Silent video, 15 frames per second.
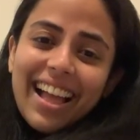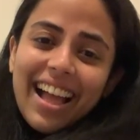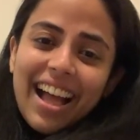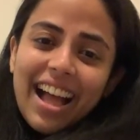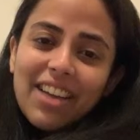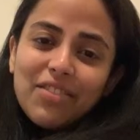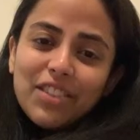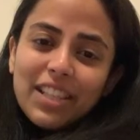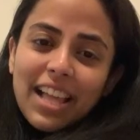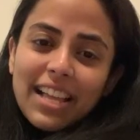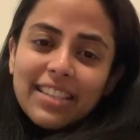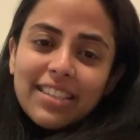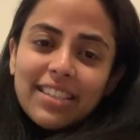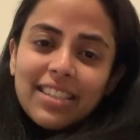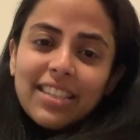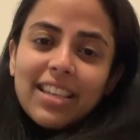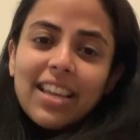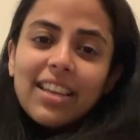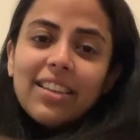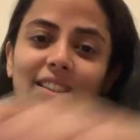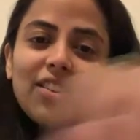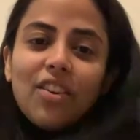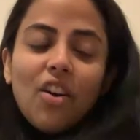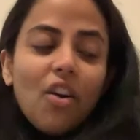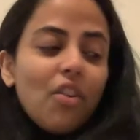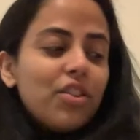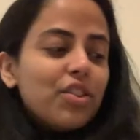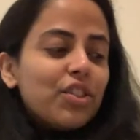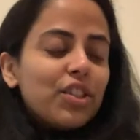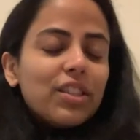I would like to see it. Oh,
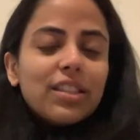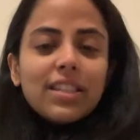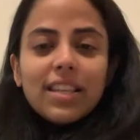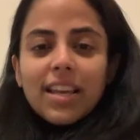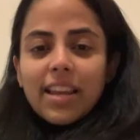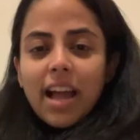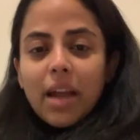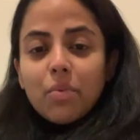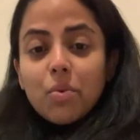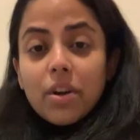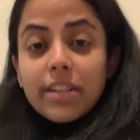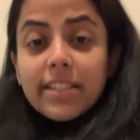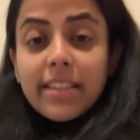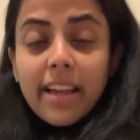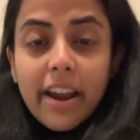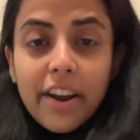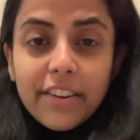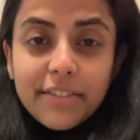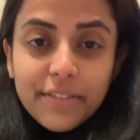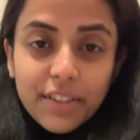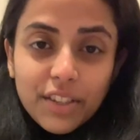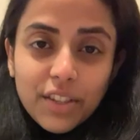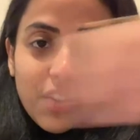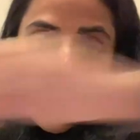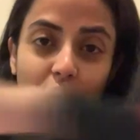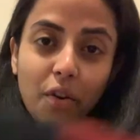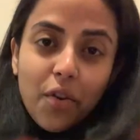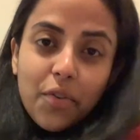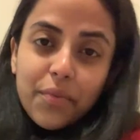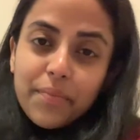you should see it. I worked there.
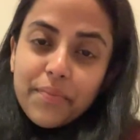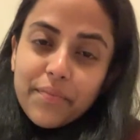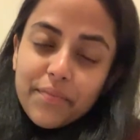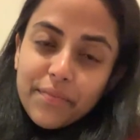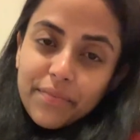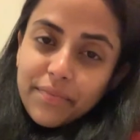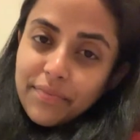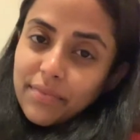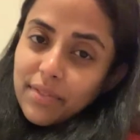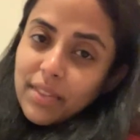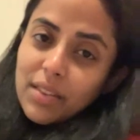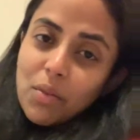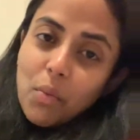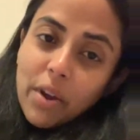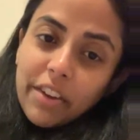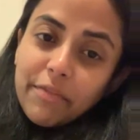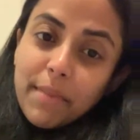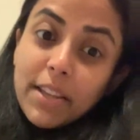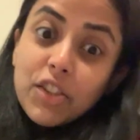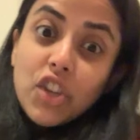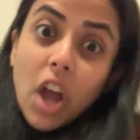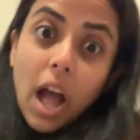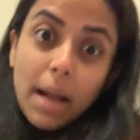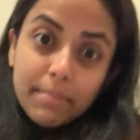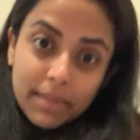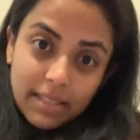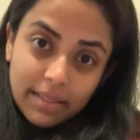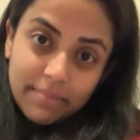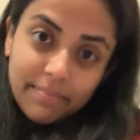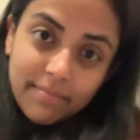So one of my
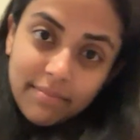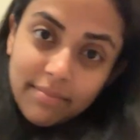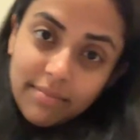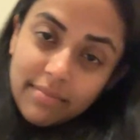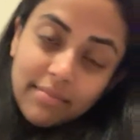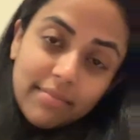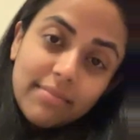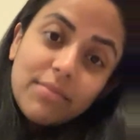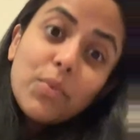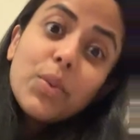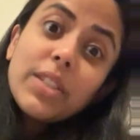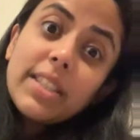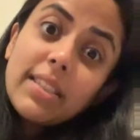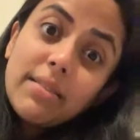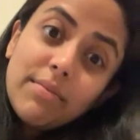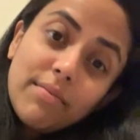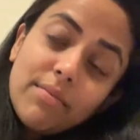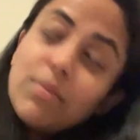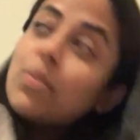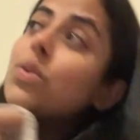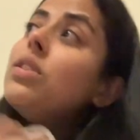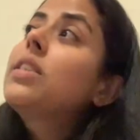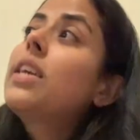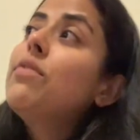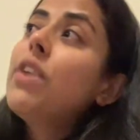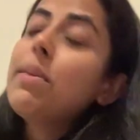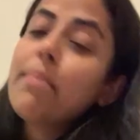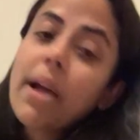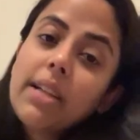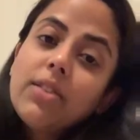jobs was at
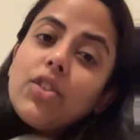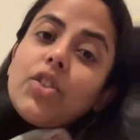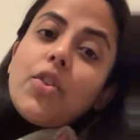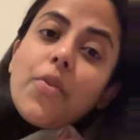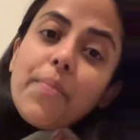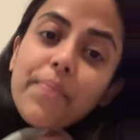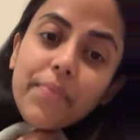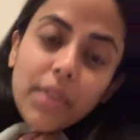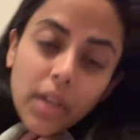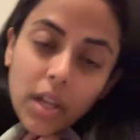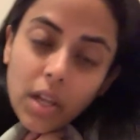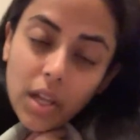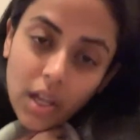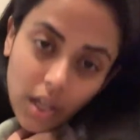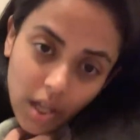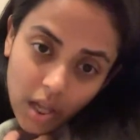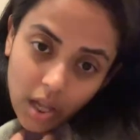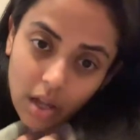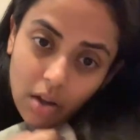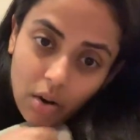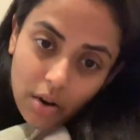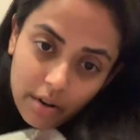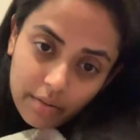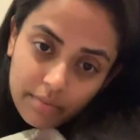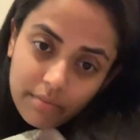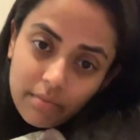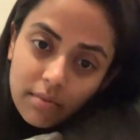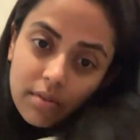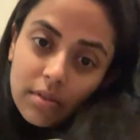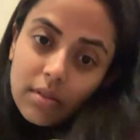Bright Pat. So, or
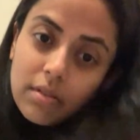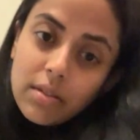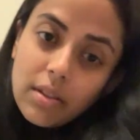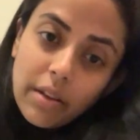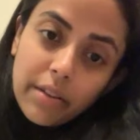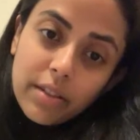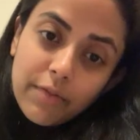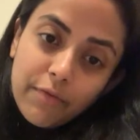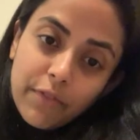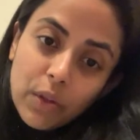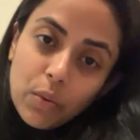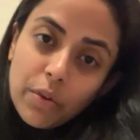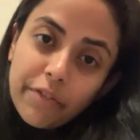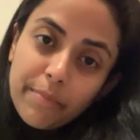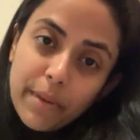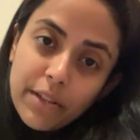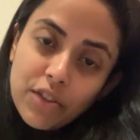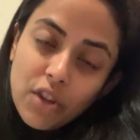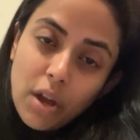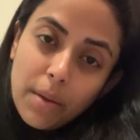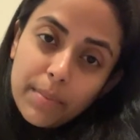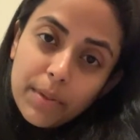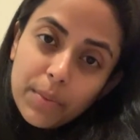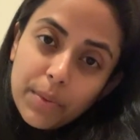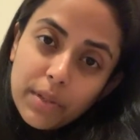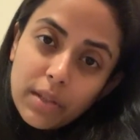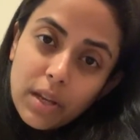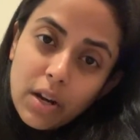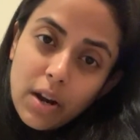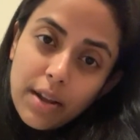a few of my jobs was
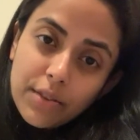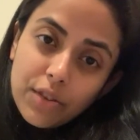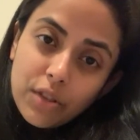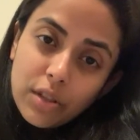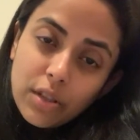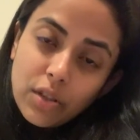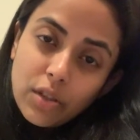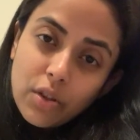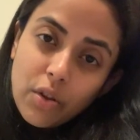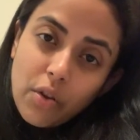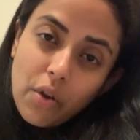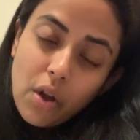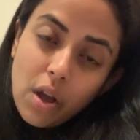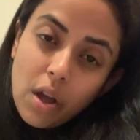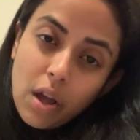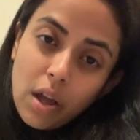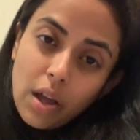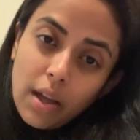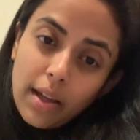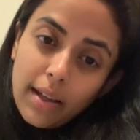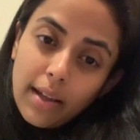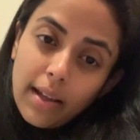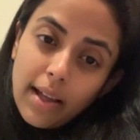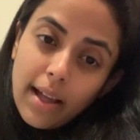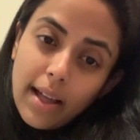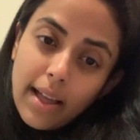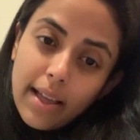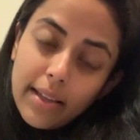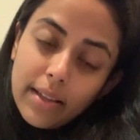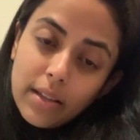there actually. So
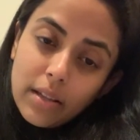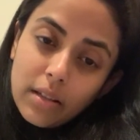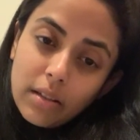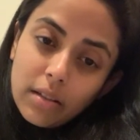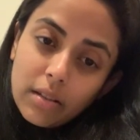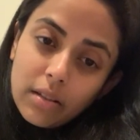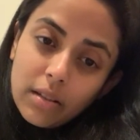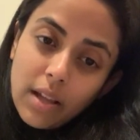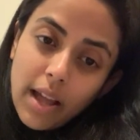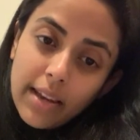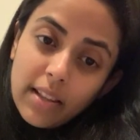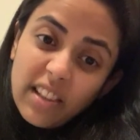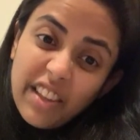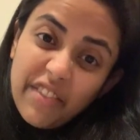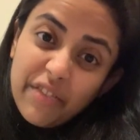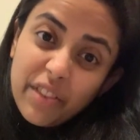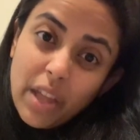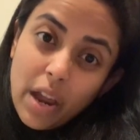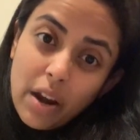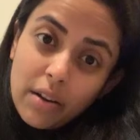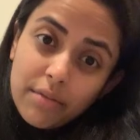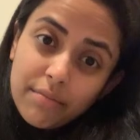I kind of lived there.